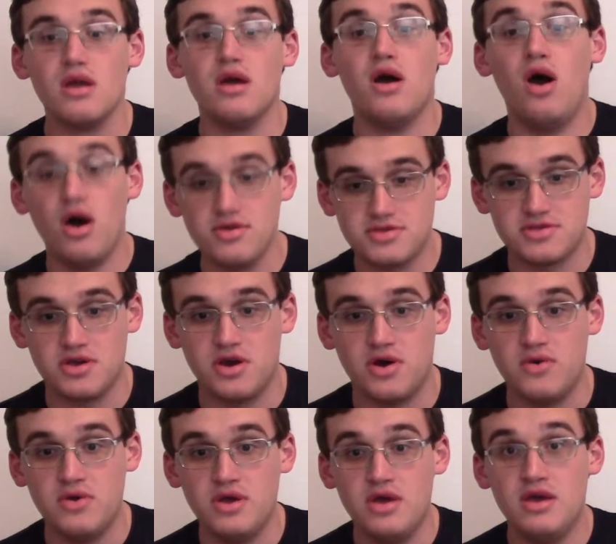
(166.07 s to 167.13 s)

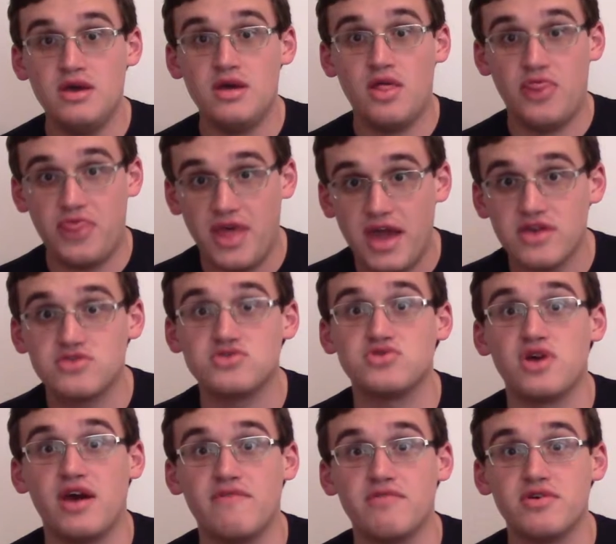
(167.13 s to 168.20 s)
Also, thanks,
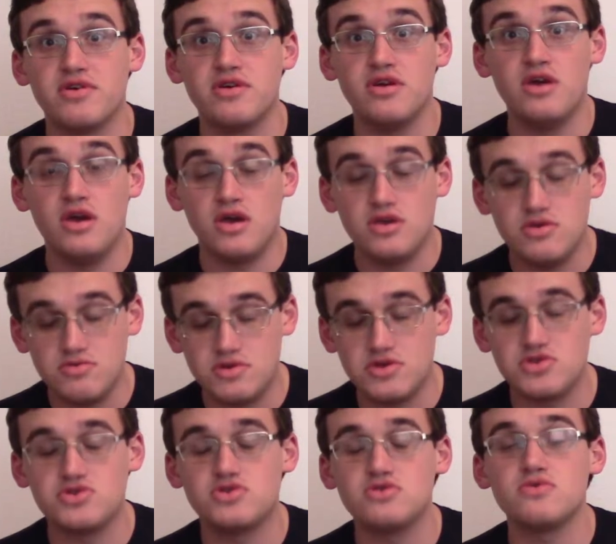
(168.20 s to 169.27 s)
Trevor, you
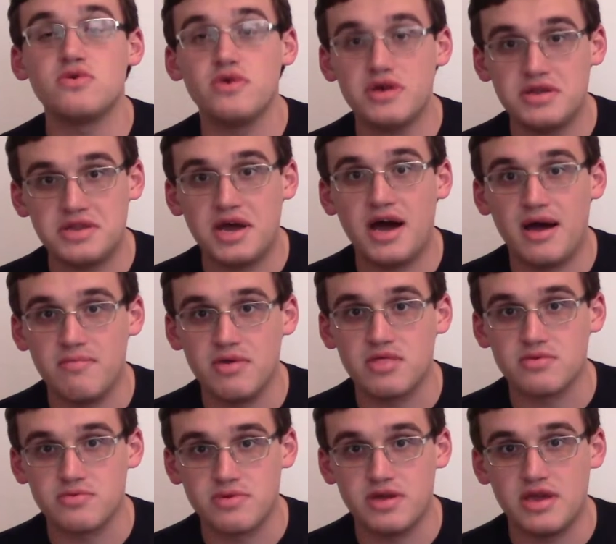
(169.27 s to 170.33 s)
destroyed Tomi
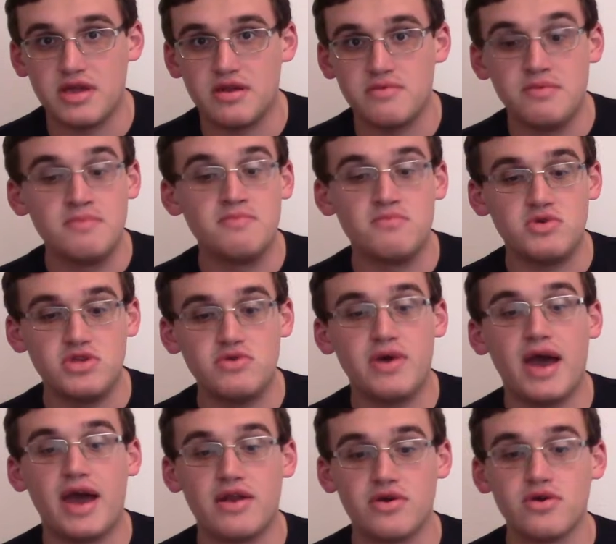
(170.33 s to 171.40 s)
Lahren when you
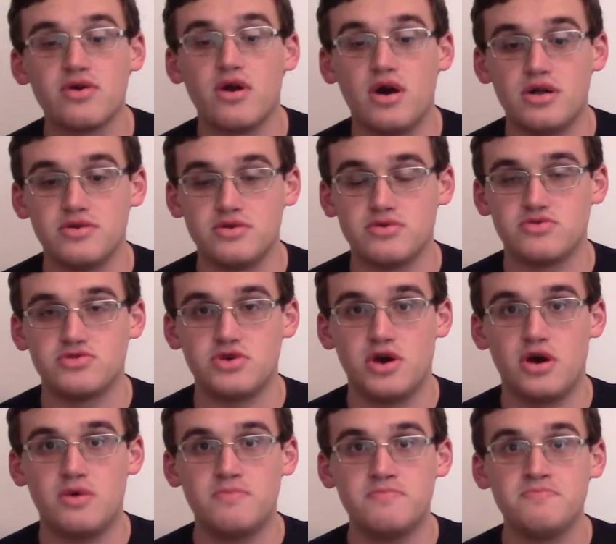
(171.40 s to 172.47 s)
had her on your
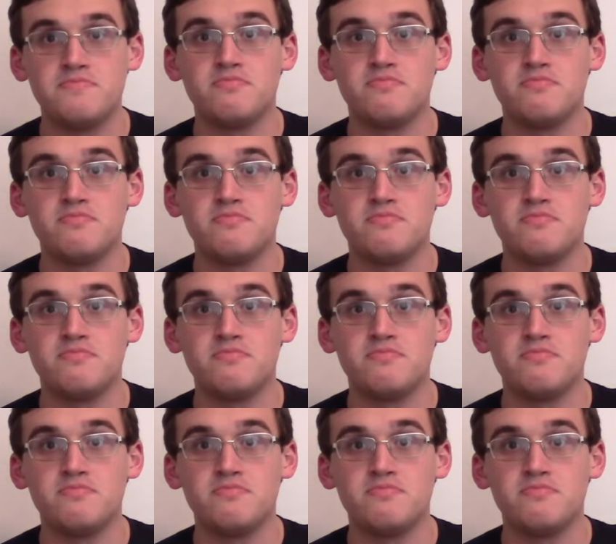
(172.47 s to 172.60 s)
show.